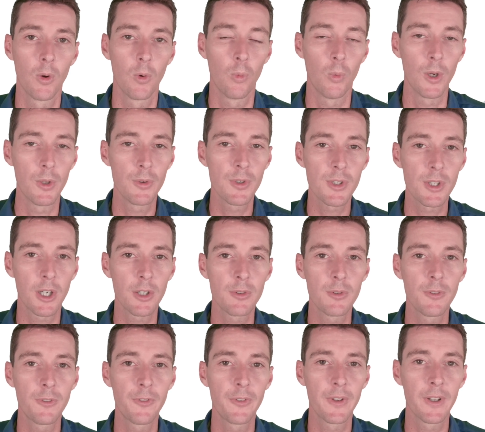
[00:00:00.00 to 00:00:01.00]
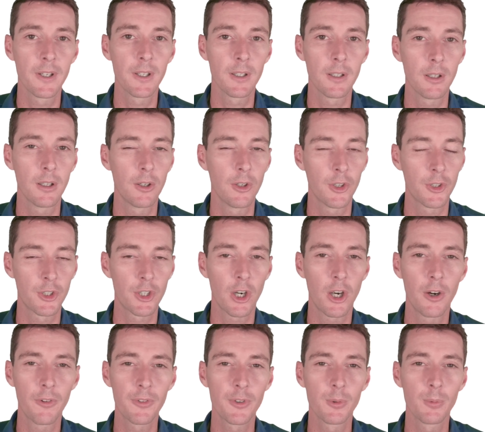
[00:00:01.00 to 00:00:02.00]
When you start to feel
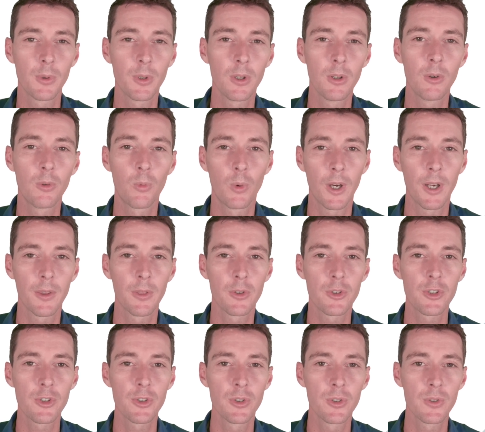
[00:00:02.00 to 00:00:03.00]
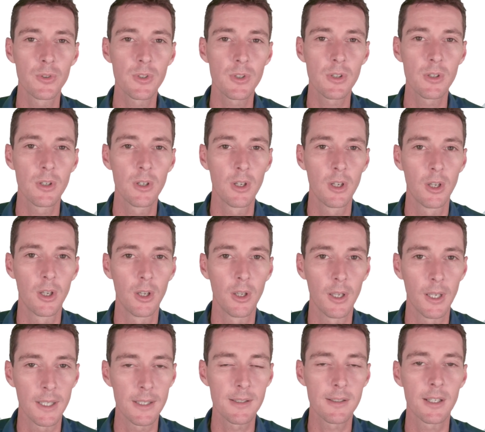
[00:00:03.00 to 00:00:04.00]
uncomfortable wearing the shoes,
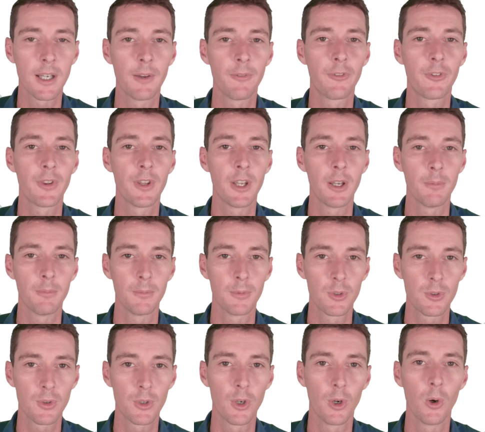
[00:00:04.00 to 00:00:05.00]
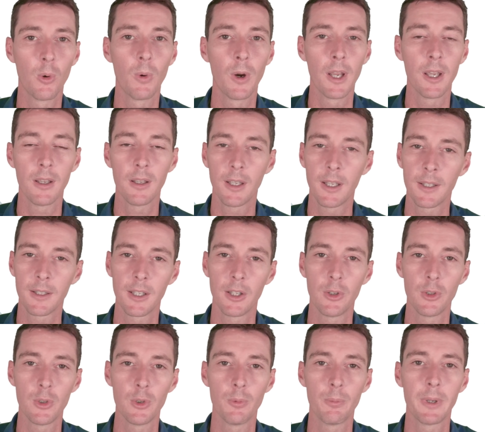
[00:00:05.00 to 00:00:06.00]
it's time for them to go away and get
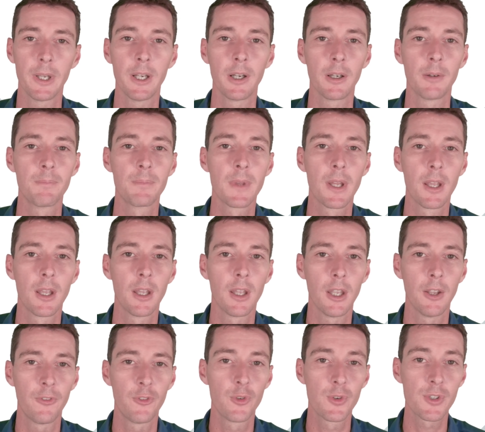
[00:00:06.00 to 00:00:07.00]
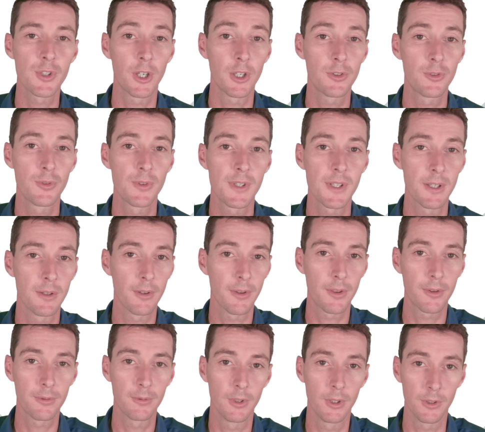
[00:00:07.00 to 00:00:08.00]
a new pair. If you start to see
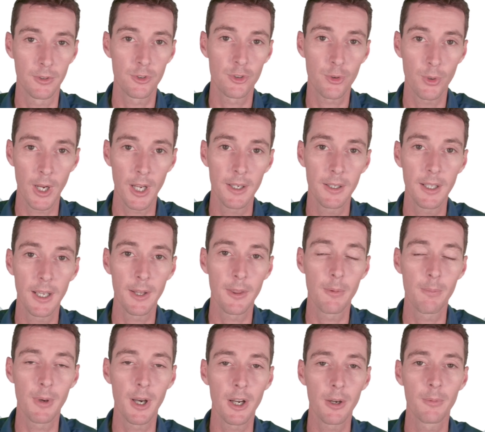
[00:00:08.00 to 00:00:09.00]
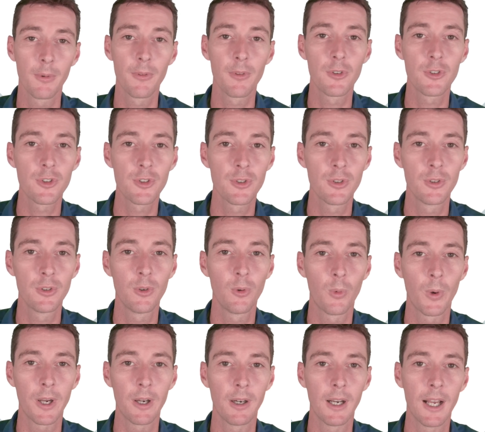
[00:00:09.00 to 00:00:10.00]
the tread at the bottom of the shoe
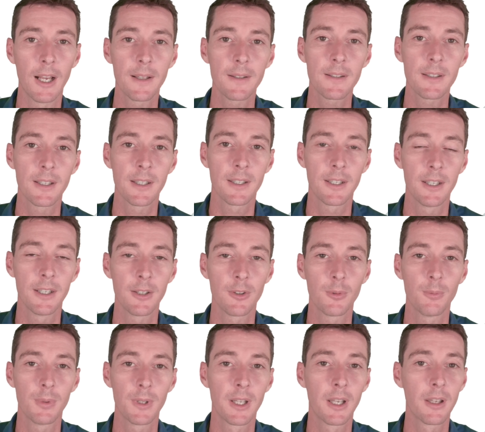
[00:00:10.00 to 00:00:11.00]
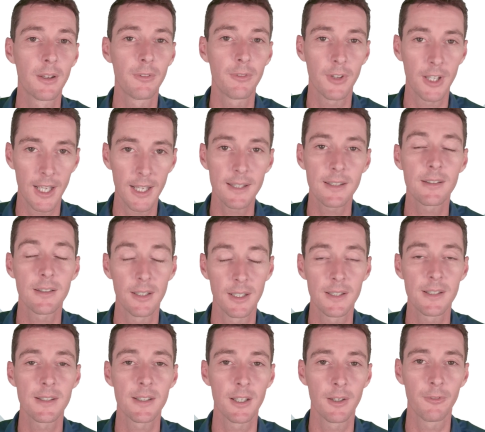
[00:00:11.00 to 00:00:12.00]
wear out and getting completely flat,
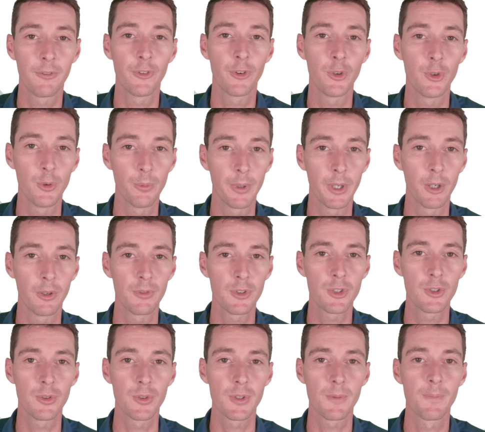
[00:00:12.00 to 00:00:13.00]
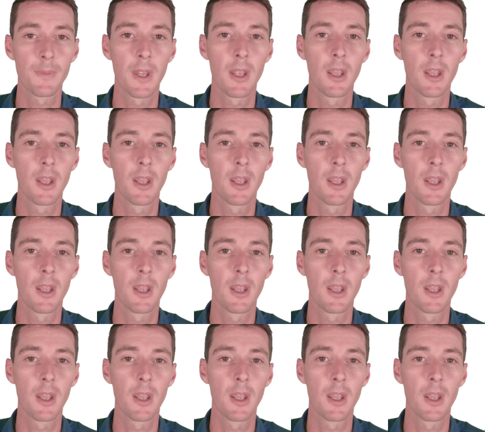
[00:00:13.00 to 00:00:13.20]
it's time for a new pair of shoes.